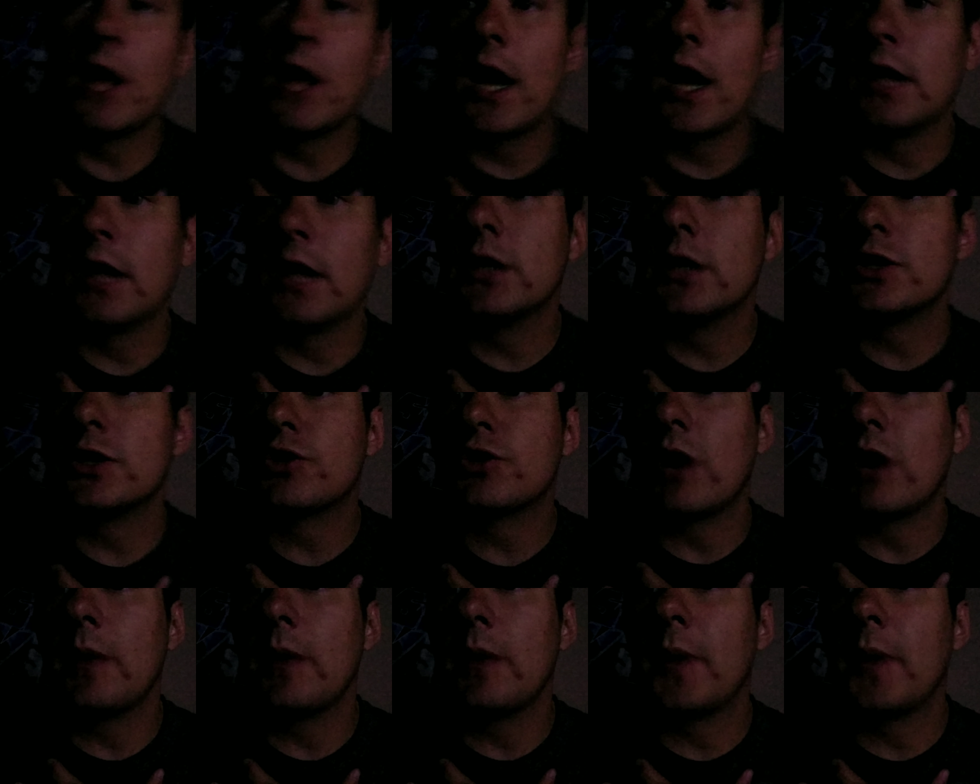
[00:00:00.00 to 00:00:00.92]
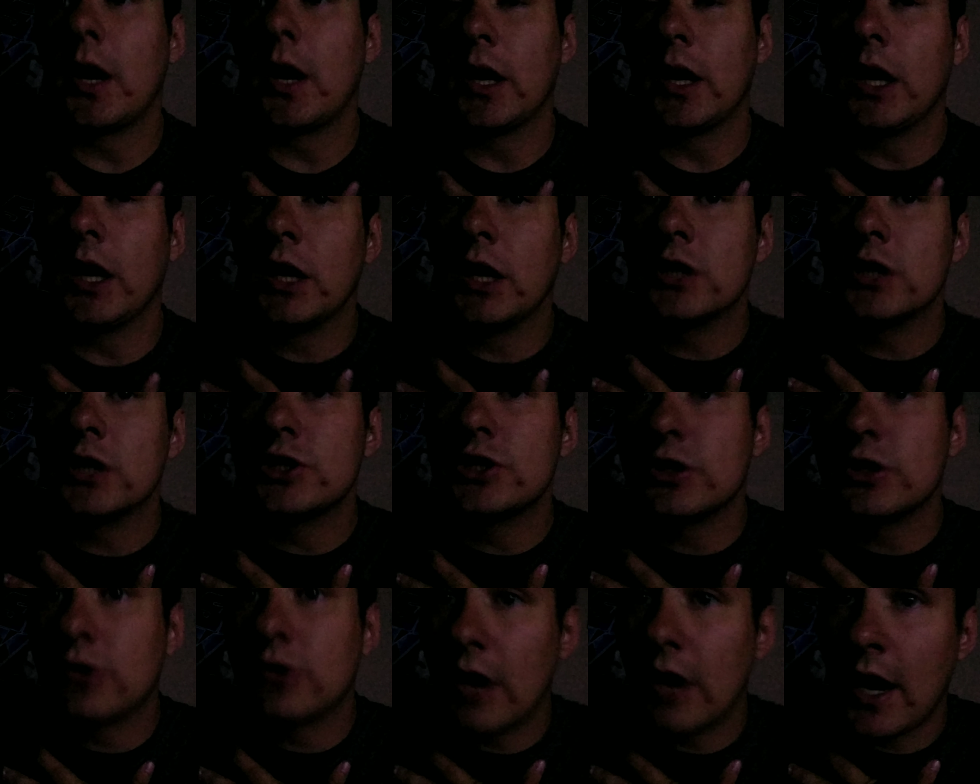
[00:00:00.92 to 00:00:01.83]
not subscribed by
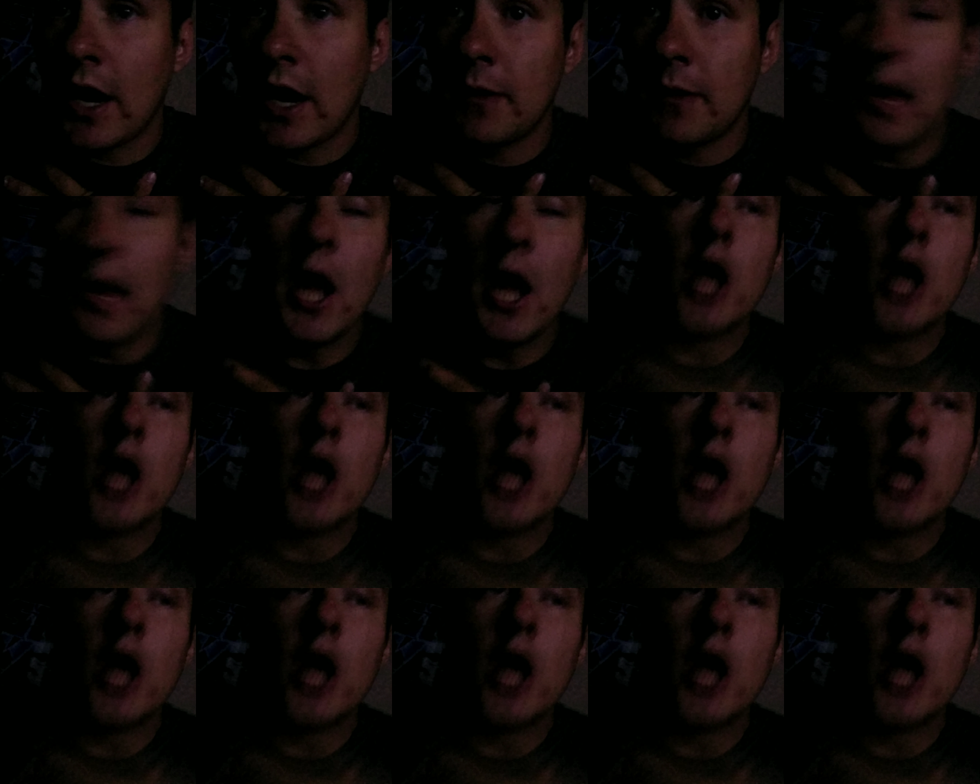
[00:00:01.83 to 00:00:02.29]
Instagram.